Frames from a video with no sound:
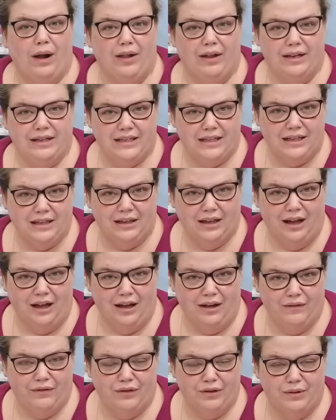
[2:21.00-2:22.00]
While I didn't
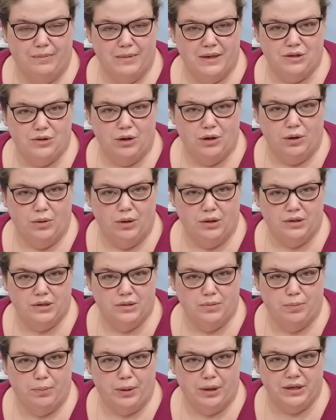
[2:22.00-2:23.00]
love the mystery
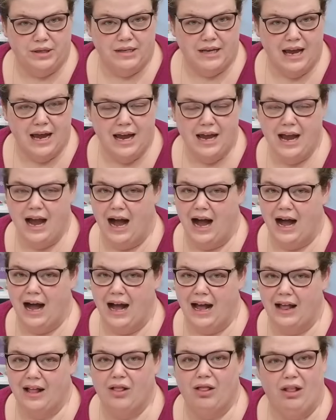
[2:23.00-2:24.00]
quilts per se,
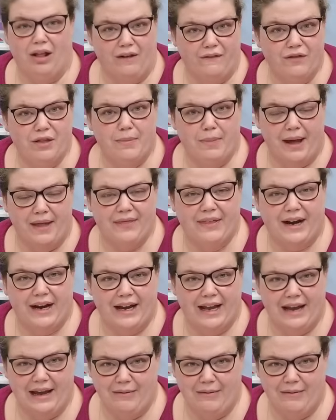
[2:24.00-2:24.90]
I love the pen that it